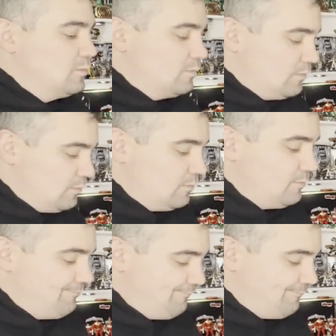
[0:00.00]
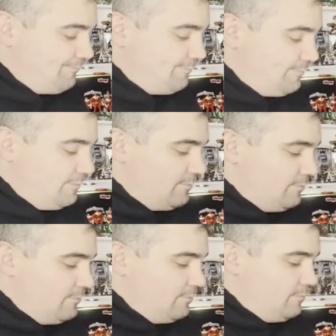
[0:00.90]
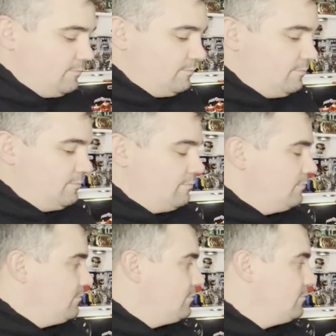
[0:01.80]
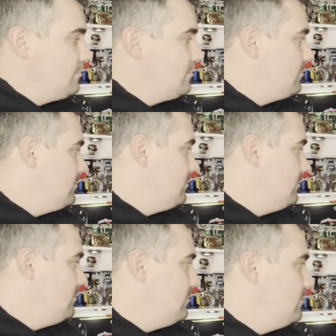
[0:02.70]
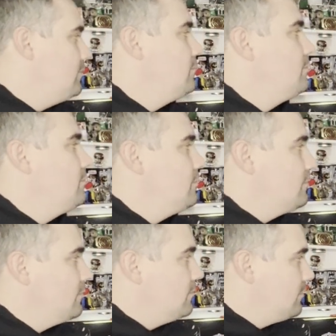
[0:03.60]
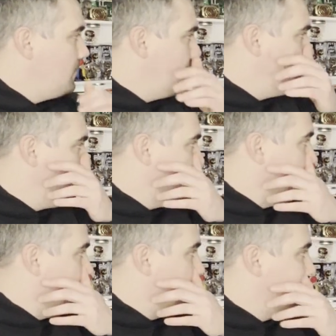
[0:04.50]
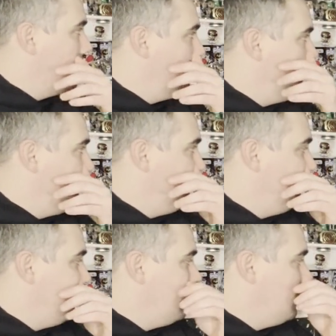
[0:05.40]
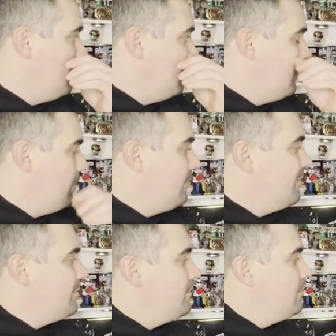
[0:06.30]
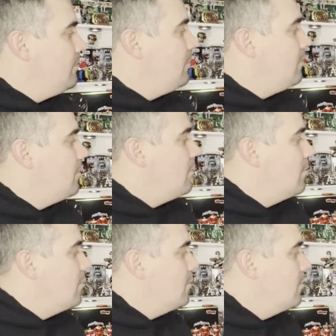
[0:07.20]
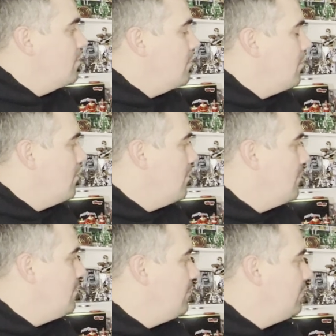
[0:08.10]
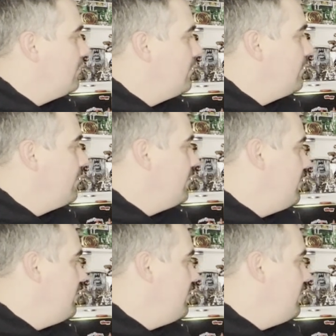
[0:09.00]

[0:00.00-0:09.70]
So in this case, it's the Jimmy Woo, Agent Jimmy Woo. That piece is hard to find. And I'm pretty sure that one is I want to say the head or the left arm.